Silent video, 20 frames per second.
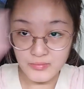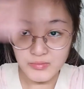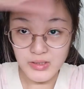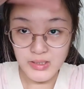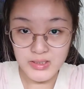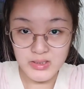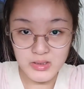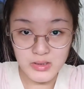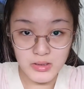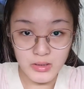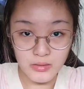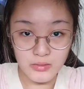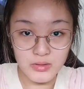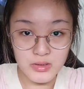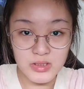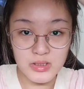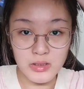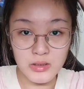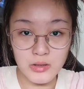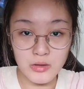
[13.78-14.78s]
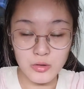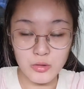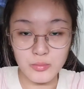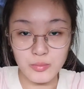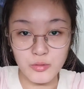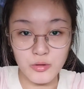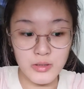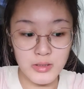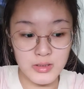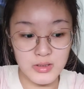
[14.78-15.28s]
I tested out these CLIO
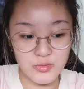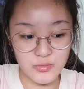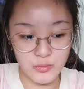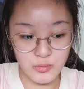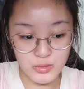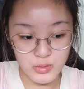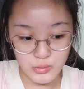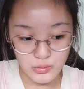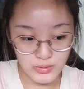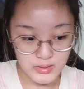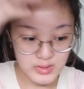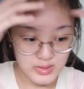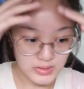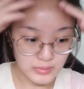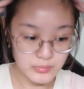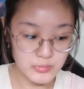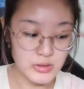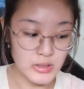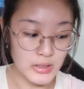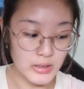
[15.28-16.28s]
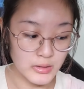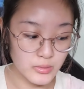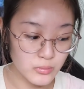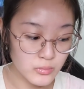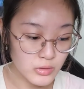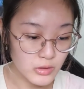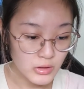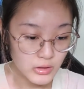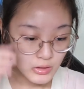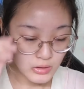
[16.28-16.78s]
products for quite some
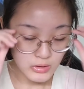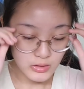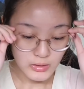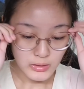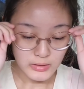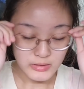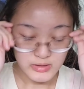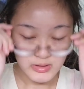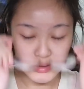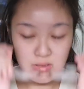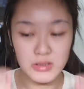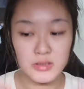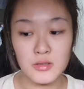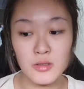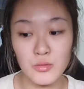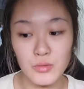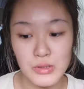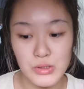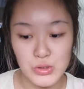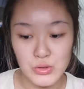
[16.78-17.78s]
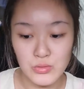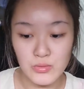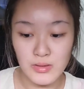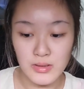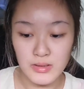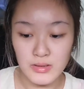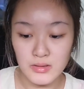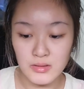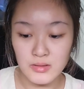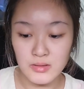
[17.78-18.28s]
time. I just did not want to
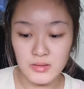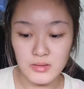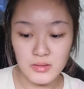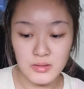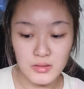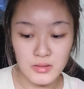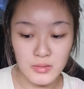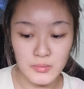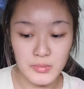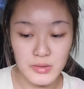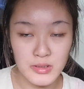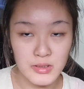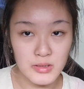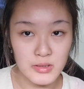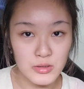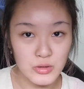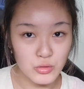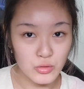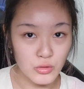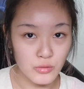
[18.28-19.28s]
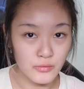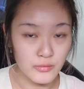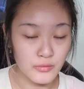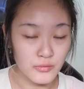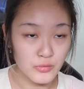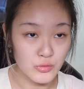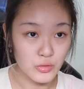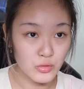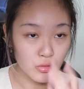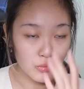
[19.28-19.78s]
like immediately do a
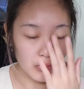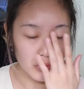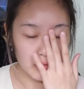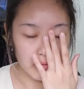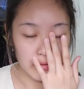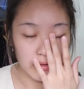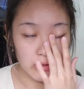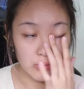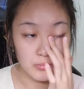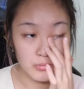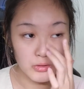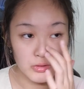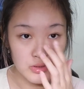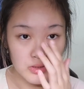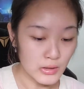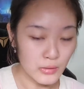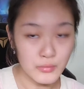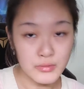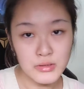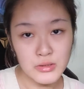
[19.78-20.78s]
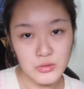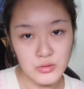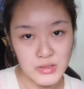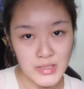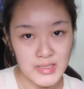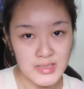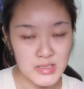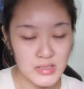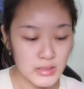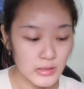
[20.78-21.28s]
review about them because I wanted to
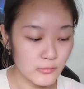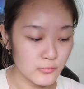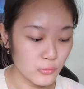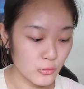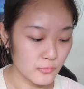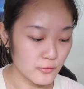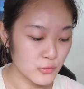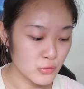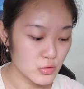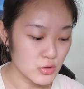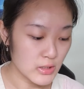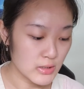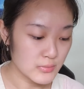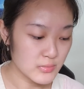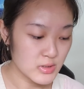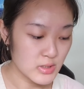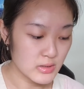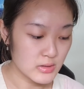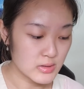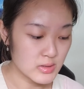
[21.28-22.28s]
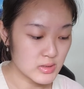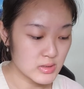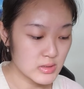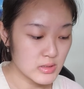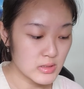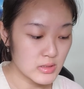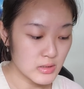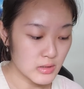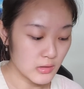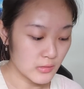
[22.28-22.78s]
test it out for a few times and
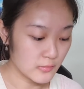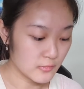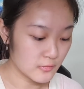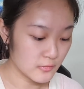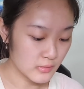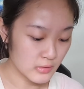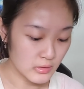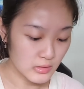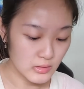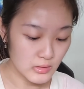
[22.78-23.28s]
see if